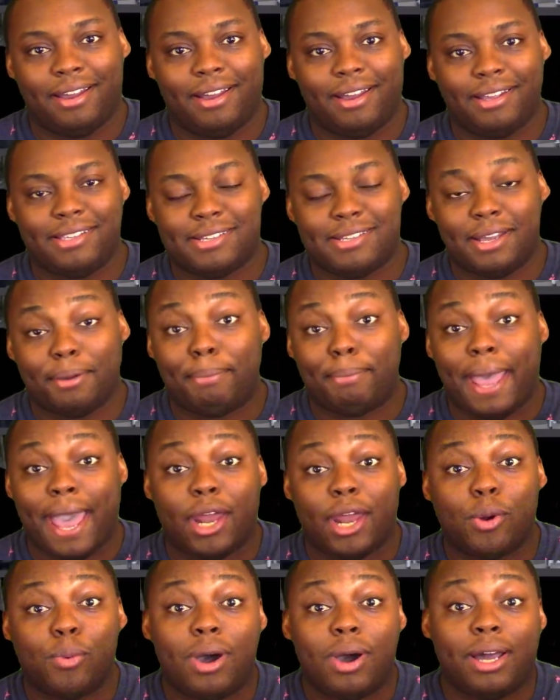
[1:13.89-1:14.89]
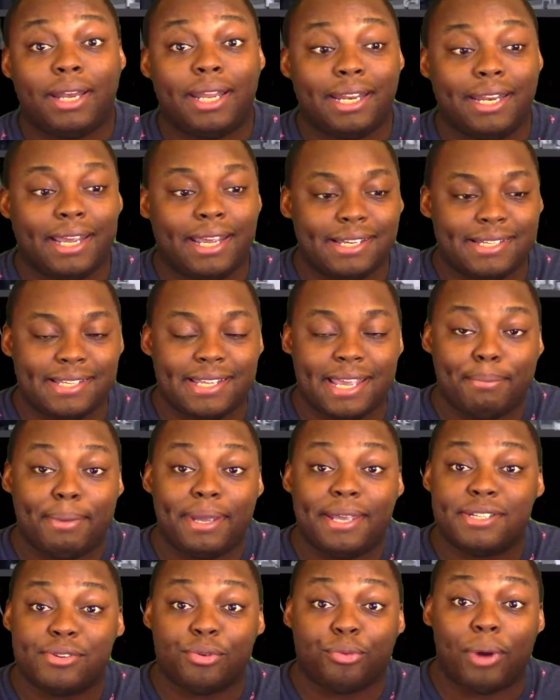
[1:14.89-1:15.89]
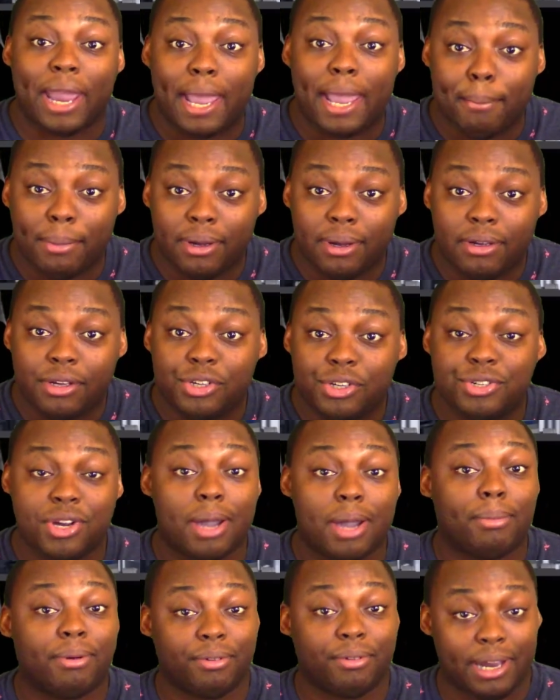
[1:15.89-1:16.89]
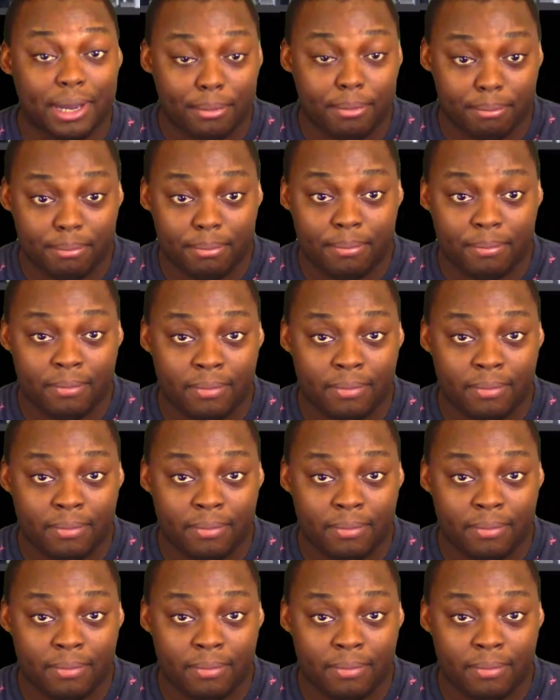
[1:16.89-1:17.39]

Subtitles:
It's a Padawan, and his name is Ram Jamaram.